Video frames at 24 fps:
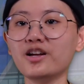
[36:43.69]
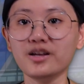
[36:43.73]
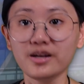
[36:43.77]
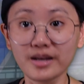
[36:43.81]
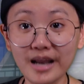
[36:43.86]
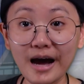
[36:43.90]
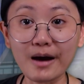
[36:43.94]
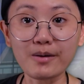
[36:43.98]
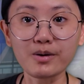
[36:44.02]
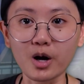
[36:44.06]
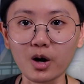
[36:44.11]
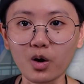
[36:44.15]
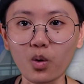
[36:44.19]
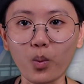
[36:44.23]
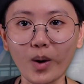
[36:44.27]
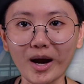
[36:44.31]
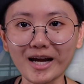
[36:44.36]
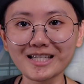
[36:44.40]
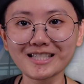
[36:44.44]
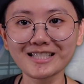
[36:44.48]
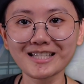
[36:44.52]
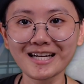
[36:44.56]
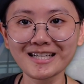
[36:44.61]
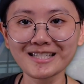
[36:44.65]
Now you're
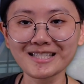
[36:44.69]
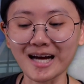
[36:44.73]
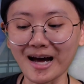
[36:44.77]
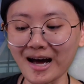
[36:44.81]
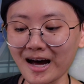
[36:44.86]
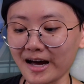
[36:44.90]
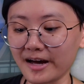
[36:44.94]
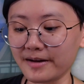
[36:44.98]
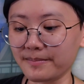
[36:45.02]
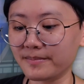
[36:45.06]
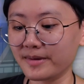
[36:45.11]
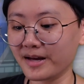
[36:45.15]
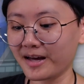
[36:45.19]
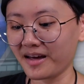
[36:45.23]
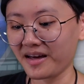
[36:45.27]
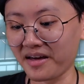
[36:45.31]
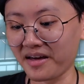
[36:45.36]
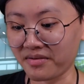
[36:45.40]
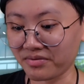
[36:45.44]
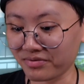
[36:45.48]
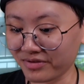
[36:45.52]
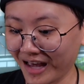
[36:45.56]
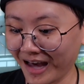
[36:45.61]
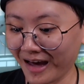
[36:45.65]
wasting time.
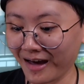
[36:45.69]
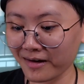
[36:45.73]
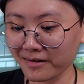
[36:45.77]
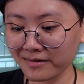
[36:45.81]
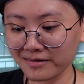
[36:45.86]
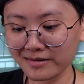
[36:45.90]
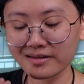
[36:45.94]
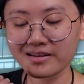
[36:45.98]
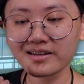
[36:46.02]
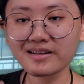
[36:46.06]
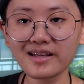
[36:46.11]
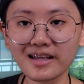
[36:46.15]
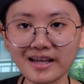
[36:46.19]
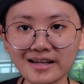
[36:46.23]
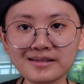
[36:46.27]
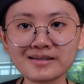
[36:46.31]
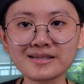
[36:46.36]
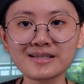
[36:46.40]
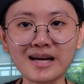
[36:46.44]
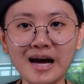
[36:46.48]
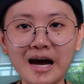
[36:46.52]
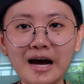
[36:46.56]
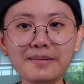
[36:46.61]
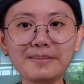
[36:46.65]
And that is
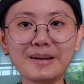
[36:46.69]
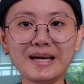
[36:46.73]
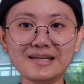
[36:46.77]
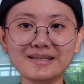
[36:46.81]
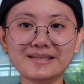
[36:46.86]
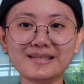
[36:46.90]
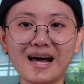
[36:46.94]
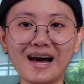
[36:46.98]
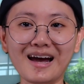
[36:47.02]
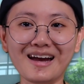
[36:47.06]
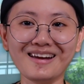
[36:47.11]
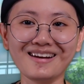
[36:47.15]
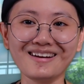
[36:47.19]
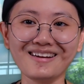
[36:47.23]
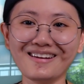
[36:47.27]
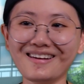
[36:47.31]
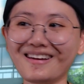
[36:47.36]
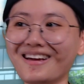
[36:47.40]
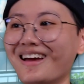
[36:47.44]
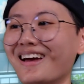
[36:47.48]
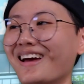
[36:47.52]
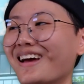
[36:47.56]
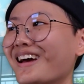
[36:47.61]
time anxiety.